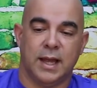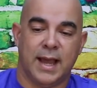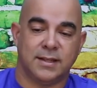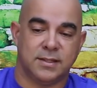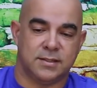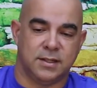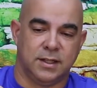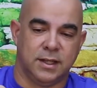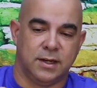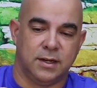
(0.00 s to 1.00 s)
access the
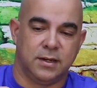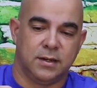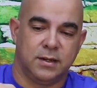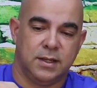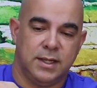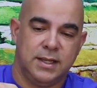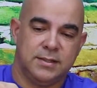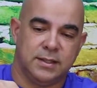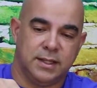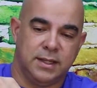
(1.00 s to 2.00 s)
glitter
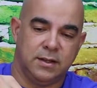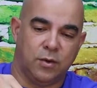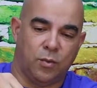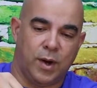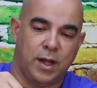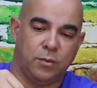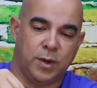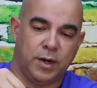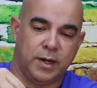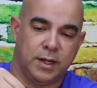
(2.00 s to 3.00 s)
easily while
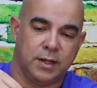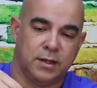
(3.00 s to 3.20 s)
wearing